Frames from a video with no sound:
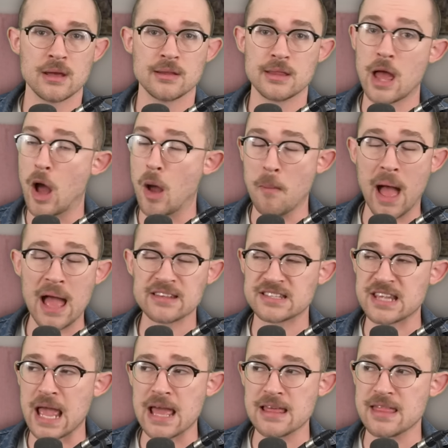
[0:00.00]
Now, am I
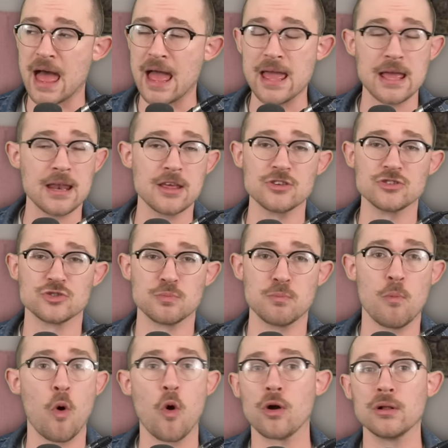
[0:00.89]
saying that it is
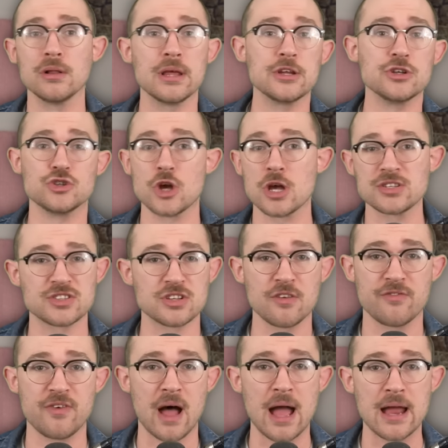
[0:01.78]
morally
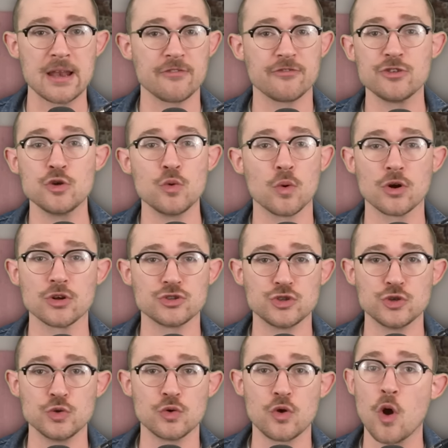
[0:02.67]
justified if you were
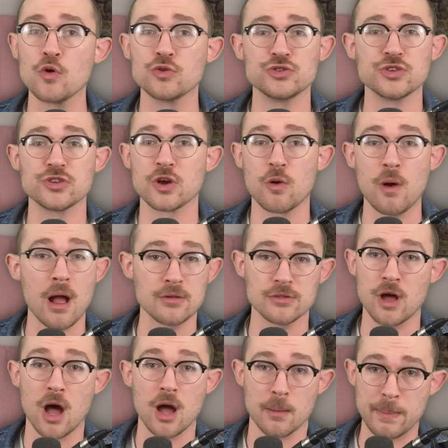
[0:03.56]
to go to the
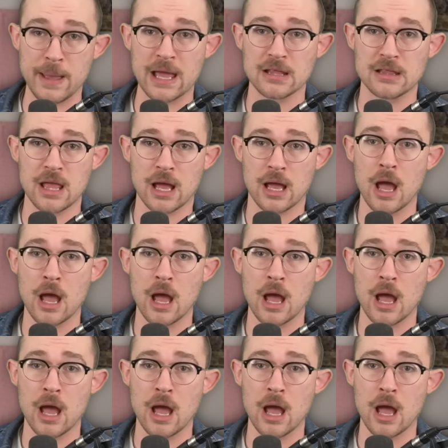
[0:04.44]
Groundhog picnic,